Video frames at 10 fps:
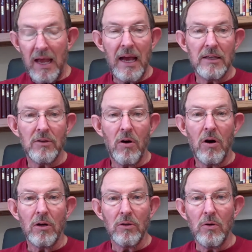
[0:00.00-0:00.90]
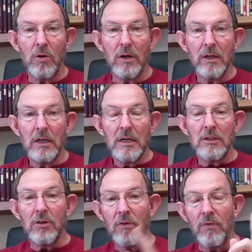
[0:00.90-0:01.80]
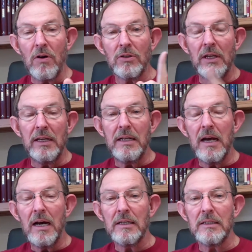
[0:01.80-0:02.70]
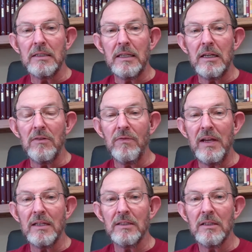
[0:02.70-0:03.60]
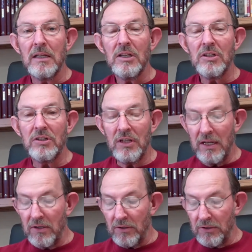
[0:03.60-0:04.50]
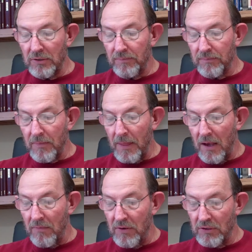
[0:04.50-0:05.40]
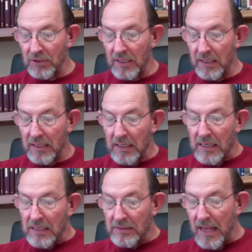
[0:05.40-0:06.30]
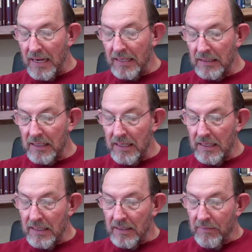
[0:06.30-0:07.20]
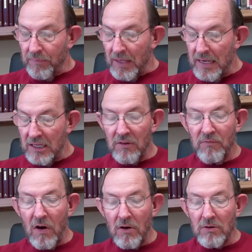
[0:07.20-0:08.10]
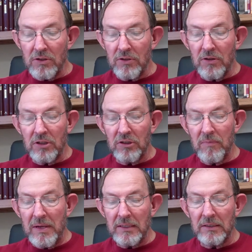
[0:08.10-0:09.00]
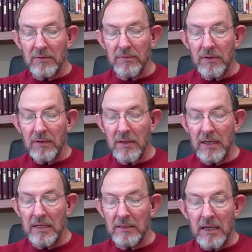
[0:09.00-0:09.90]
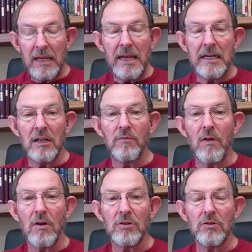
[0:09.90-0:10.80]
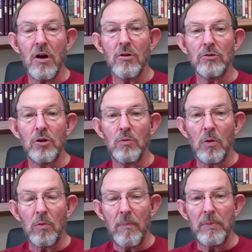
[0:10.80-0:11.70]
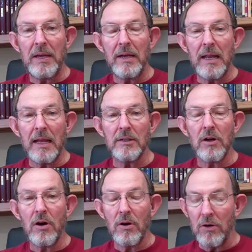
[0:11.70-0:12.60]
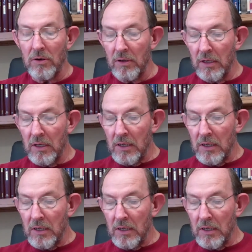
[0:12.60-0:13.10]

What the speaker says: as our Lord. So the first thing He does is He convicts sinners of their sin. Secondly, He converts the submissive. That is, He converts those who will repent and turn